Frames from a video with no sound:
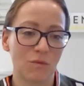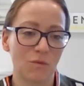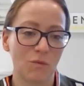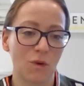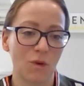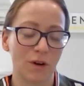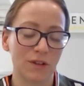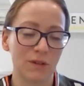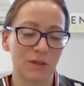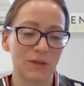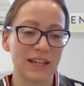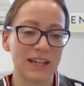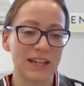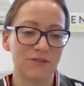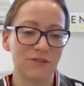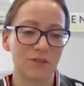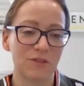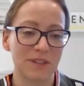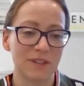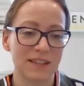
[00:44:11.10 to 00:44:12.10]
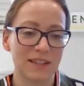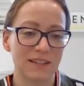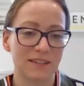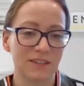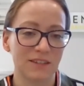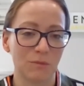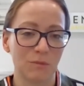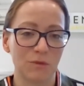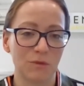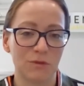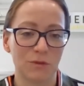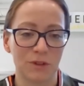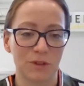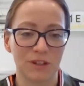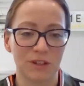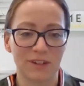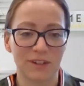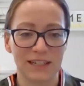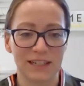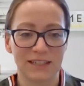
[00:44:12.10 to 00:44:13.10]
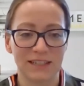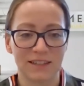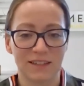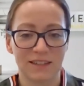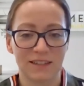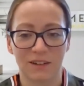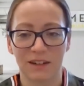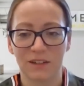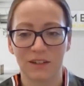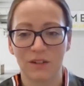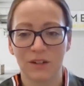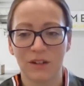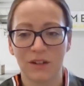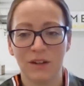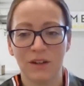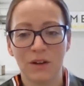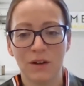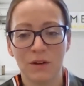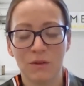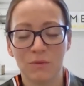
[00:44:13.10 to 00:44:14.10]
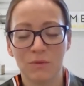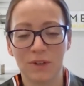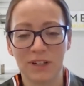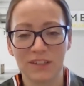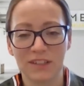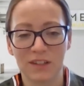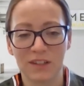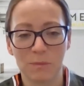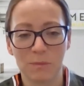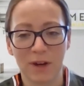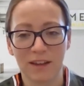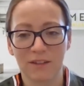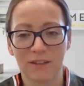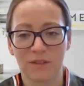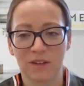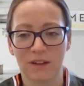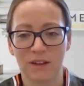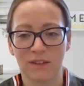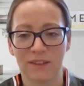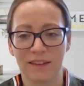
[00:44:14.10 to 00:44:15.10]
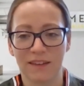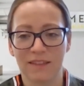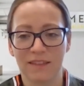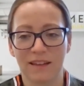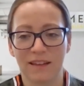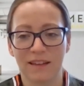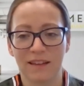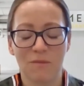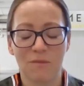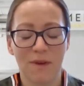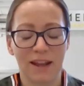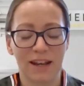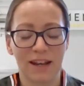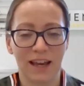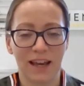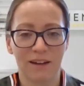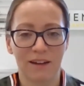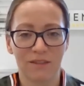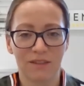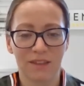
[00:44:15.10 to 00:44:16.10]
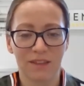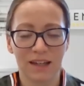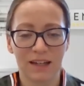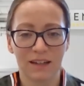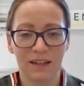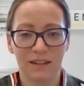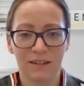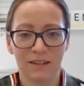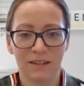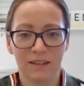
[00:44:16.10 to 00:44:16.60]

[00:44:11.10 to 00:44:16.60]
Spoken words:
what you need from a system before you really decide which is best for you. There's many out there